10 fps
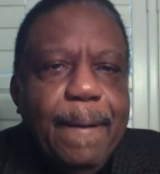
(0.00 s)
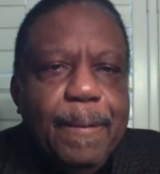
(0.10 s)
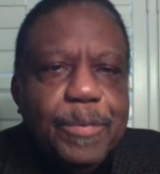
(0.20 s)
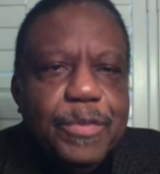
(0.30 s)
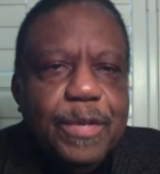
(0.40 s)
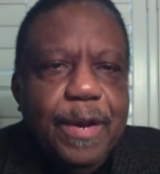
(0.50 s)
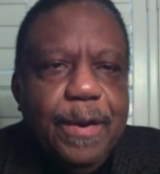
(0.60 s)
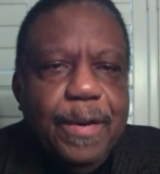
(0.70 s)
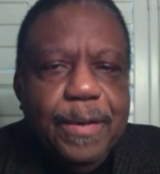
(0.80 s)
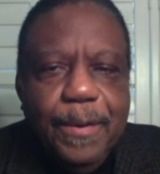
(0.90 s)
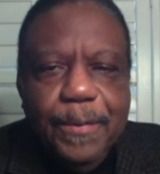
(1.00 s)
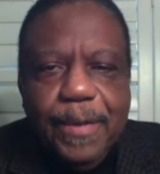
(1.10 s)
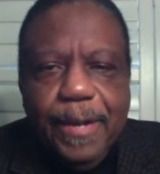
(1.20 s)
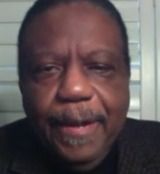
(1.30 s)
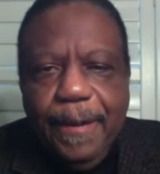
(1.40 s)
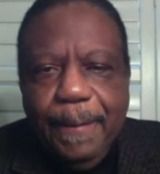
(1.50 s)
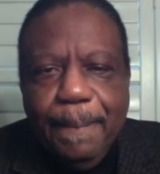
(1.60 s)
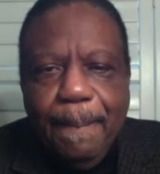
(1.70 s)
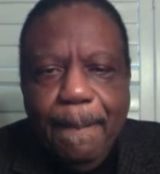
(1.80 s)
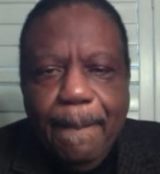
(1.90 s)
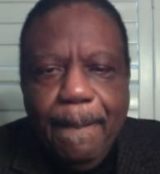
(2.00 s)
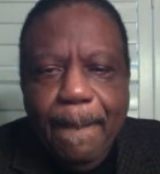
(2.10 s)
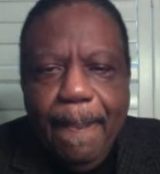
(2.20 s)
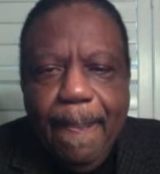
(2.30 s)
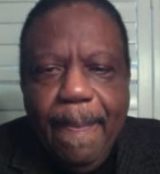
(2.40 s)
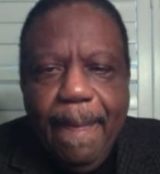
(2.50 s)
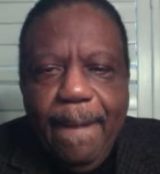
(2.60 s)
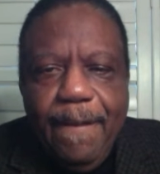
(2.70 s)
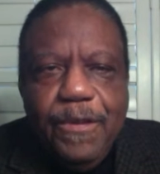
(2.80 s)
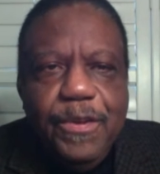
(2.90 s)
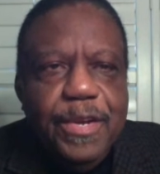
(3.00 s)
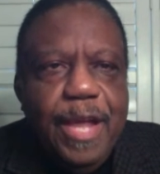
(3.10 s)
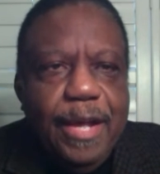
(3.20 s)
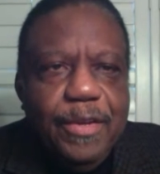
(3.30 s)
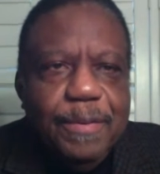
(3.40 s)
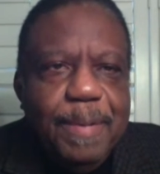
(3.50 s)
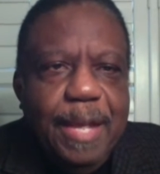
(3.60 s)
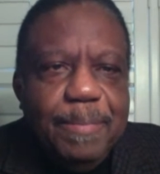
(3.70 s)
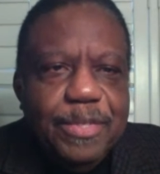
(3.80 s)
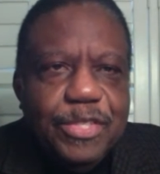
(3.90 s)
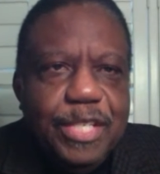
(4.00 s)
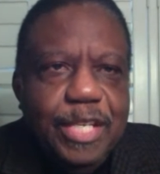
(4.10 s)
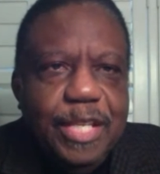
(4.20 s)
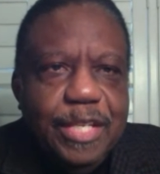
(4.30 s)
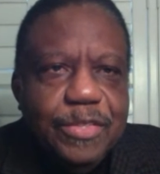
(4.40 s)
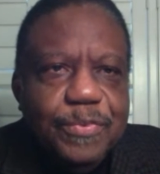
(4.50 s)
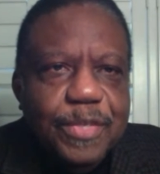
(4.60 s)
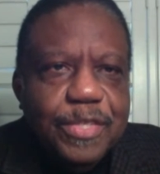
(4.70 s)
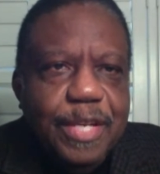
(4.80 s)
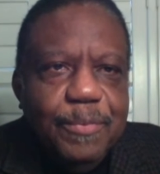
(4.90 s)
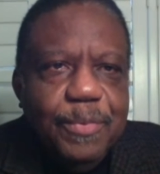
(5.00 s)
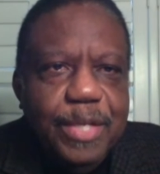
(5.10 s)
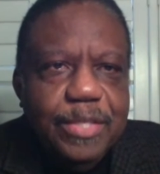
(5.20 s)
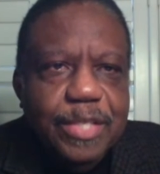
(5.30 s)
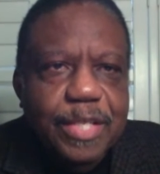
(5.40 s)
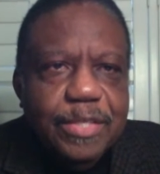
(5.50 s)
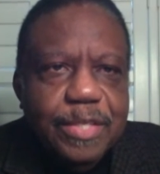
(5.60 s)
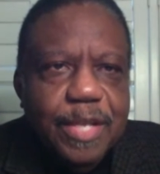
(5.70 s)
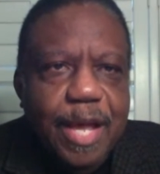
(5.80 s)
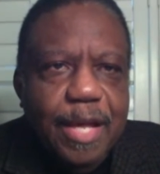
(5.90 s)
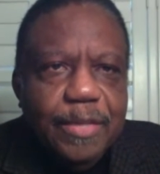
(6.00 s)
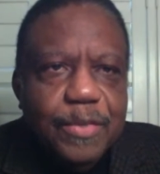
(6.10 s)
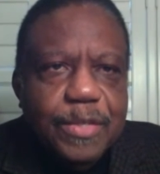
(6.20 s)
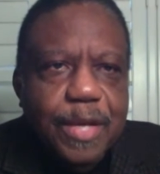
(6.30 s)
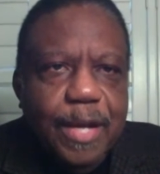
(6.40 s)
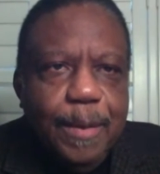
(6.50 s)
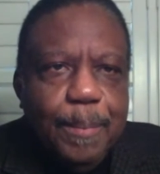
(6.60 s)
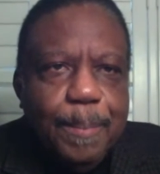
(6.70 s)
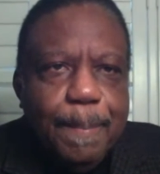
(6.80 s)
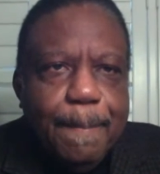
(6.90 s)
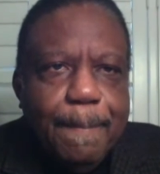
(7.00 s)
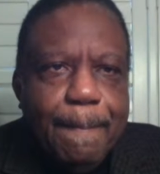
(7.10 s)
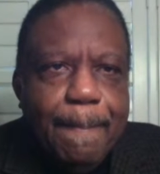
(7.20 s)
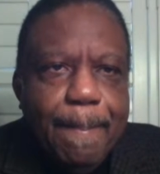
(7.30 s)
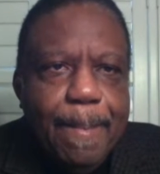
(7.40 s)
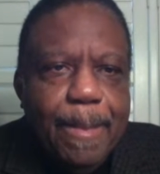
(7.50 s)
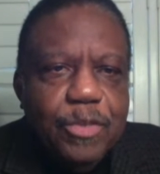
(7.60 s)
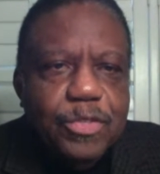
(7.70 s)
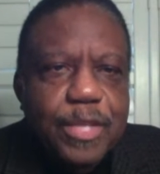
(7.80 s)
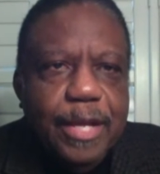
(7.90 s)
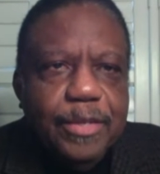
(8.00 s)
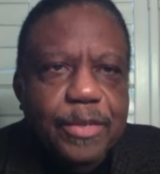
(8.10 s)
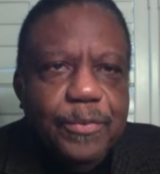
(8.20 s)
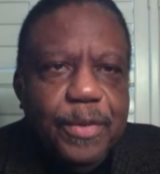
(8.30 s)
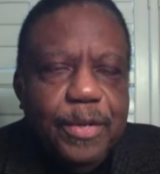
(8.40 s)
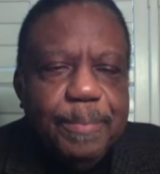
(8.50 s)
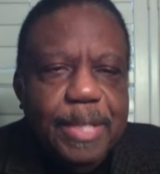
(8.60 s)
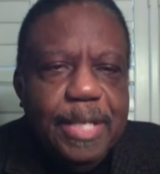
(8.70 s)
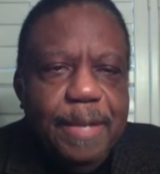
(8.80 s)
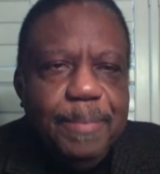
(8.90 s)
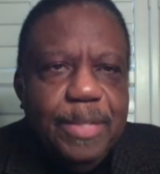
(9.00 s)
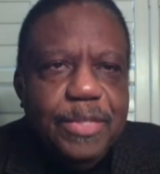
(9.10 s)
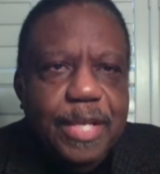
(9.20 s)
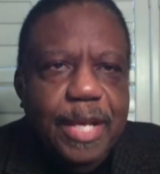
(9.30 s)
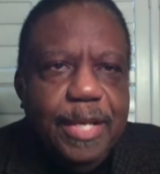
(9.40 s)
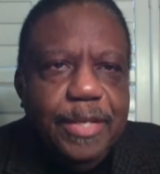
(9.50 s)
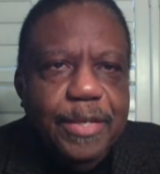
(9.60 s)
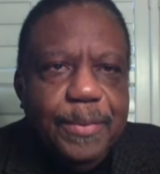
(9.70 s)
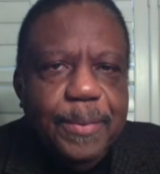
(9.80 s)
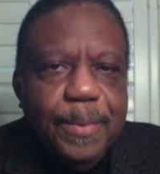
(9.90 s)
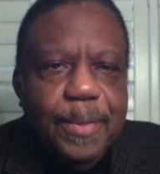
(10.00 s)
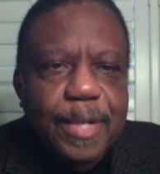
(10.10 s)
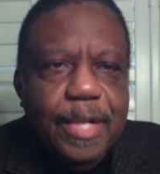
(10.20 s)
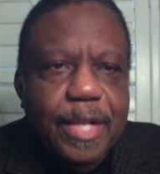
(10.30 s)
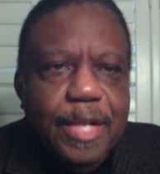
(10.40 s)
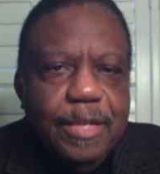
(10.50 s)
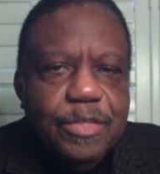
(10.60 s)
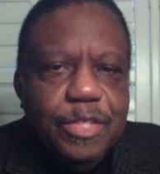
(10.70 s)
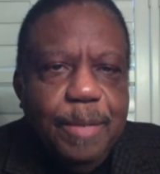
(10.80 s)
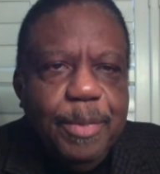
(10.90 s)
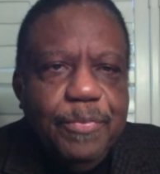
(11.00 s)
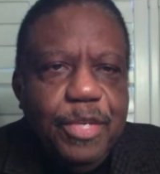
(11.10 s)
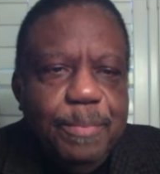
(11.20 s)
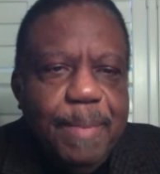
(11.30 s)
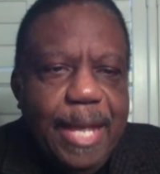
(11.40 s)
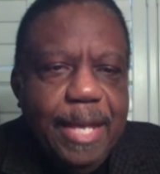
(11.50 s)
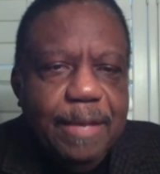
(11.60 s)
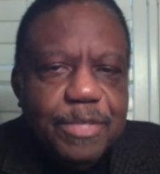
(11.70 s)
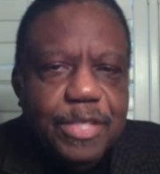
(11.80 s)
I'm sorry. Okay. You're not going to be able to see this for some reason. It's not. Um, it's not going to work. But let me tell you, some of you may have